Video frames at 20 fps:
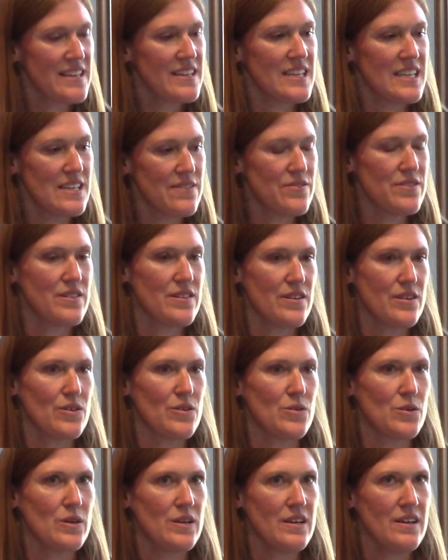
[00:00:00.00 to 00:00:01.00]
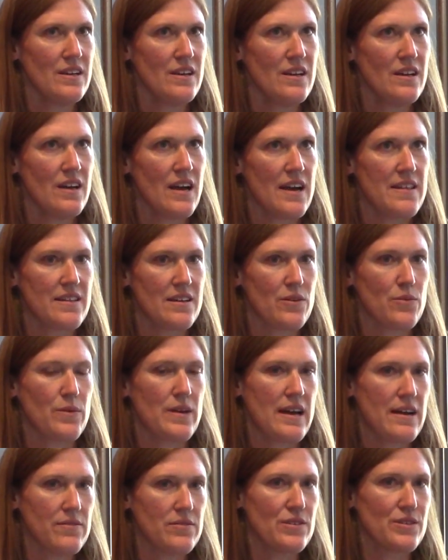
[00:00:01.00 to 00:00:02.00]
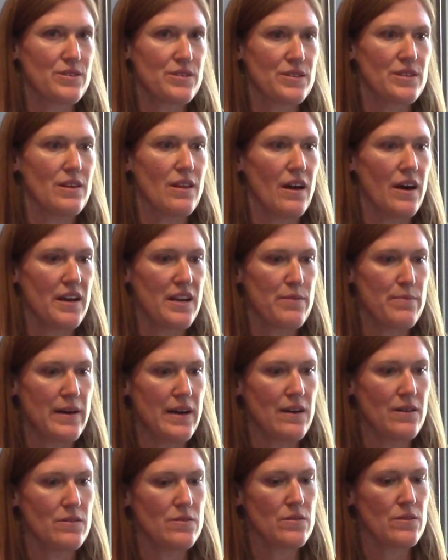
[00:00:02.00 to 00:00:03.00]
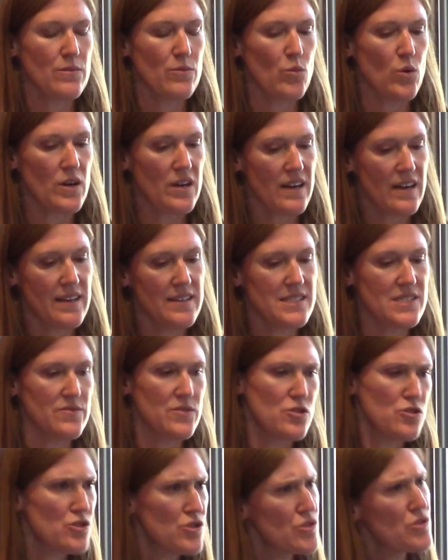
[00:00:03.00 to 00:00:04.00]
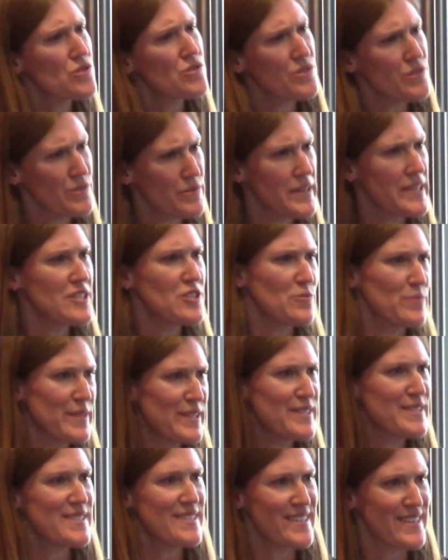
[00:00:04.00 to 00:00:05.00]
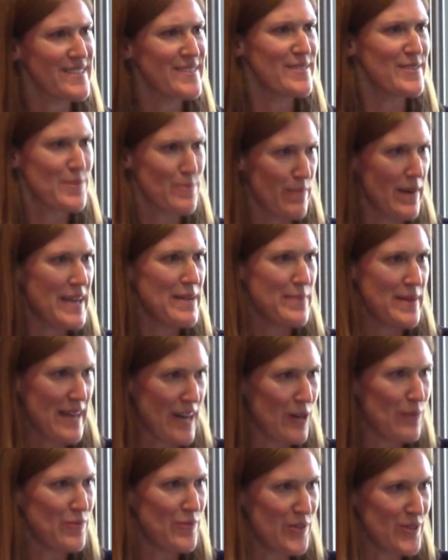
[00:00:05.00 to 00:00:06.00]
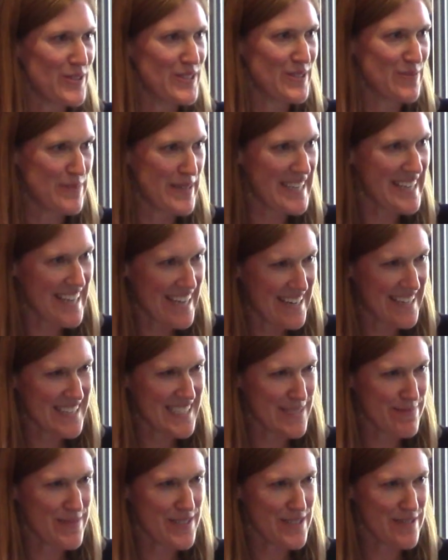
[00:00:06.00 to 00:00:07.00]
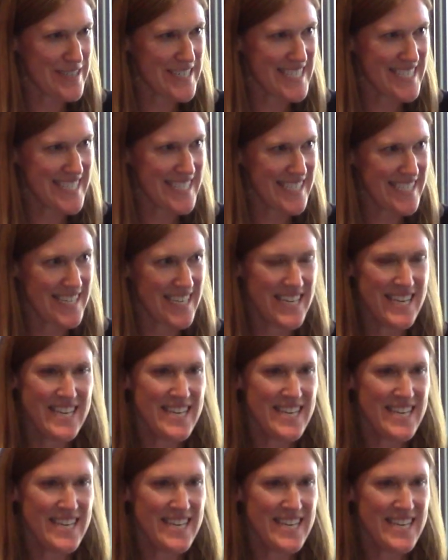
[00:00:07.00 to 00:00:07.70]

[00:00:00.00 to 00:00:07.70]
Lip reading: even though I think we have learned a lot about what kinds of institutional arrangements and others might be helpful in mitigating some of the risks.